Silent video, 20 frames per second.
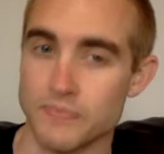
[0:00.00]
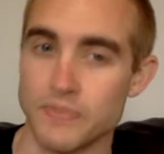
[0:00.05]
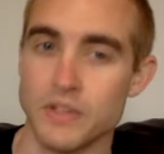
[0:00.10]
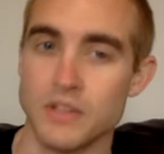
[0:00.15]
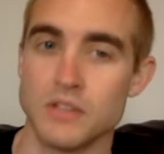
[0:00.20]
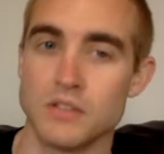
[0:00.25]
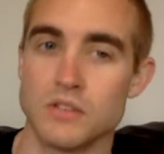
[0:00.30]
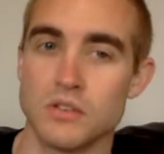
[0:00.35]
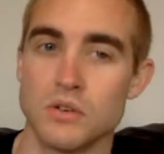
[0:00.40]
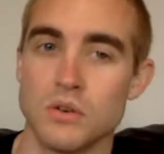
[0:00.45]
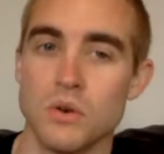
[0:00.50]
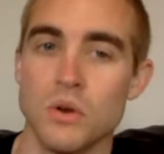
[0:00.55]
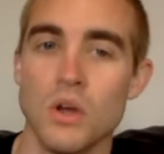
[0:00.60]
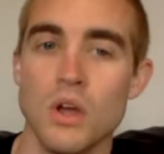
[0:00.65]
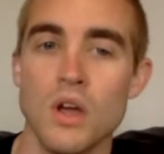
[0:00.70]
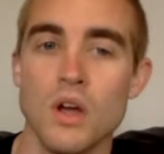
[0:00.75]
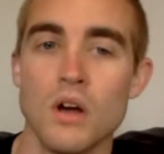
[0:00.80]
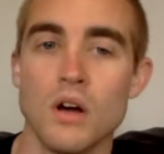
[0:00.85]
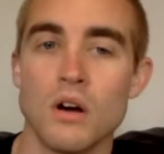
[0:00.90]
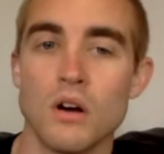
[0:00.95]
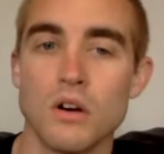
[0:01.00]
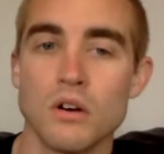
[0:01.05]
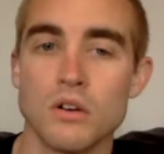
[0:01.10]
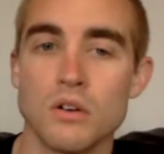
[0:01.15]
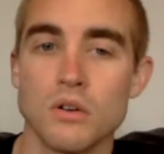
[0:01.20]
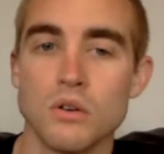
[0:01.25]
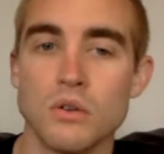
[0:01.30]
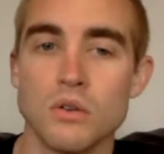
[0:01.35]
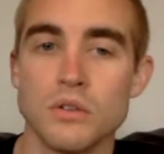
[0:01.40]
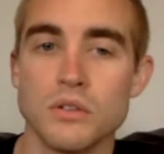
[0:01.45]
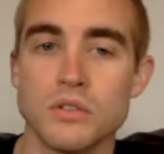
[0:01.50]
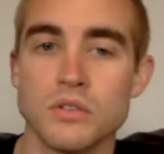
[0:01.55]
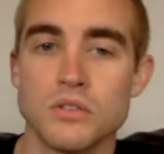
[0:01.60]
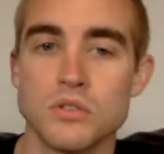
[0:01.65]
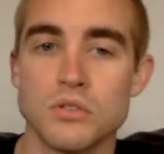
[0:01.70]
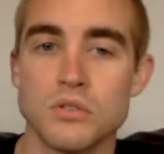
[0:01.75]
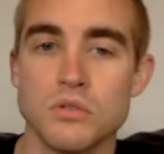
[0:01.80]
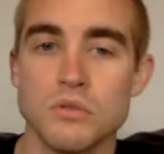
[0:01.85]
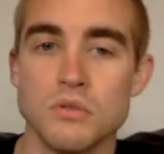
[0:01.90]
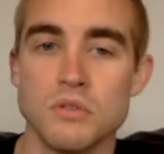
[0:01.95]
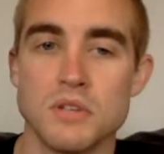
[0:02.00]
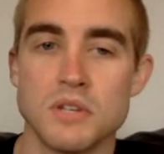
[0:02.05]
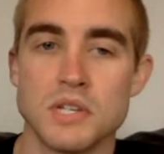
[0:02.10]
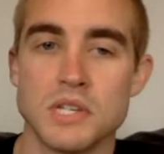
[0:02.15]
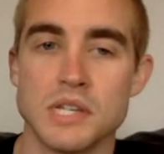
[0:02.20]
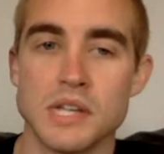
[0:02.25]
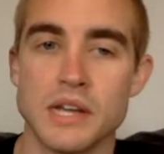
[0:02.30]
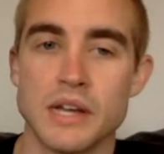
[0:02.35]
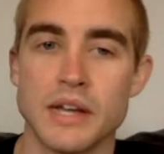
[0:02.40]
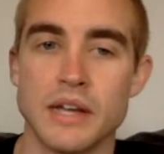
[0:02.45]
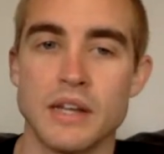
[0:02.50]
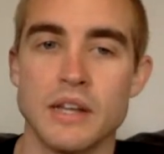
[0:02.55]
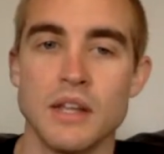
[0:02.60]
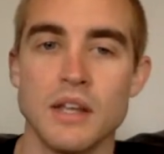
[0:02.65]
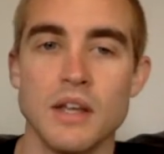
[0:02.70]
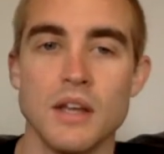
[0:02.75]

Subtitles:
And so our goal is to decide